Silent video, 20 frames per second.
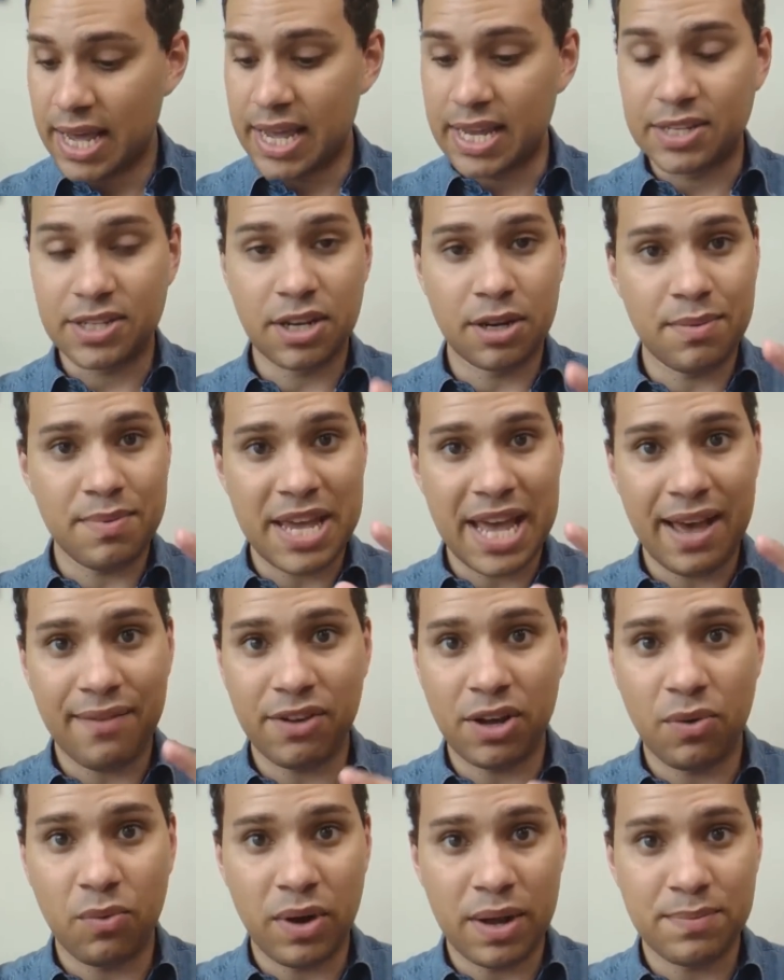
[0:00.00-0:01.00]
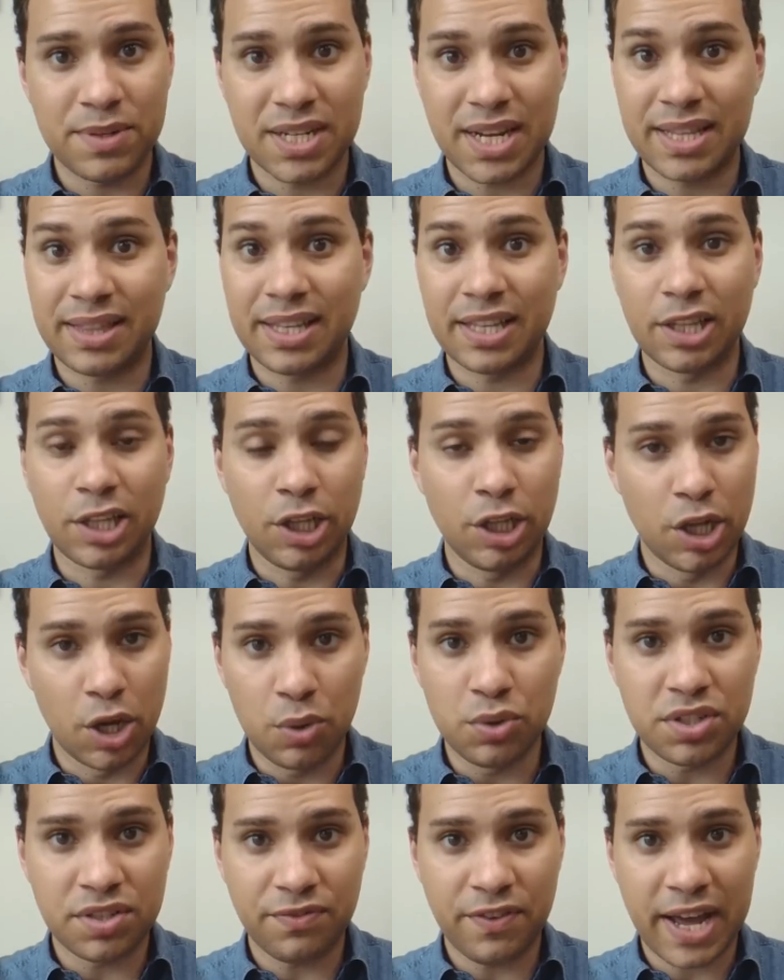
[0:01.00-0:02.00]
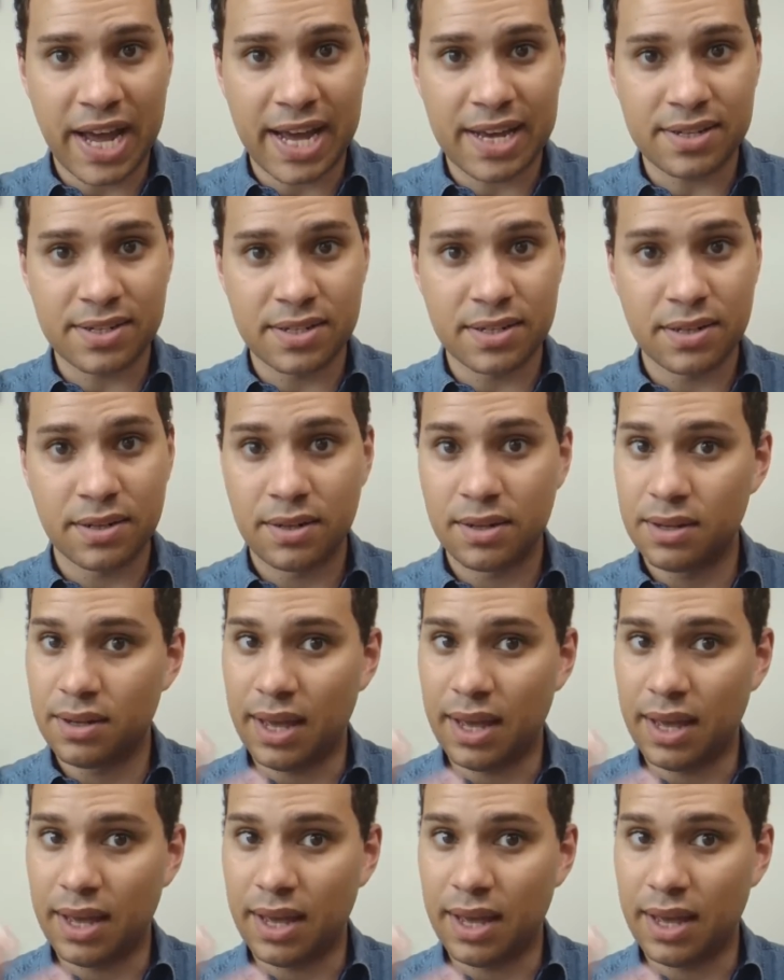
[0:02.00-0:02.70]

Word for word: It's going to be having a website that loads fast,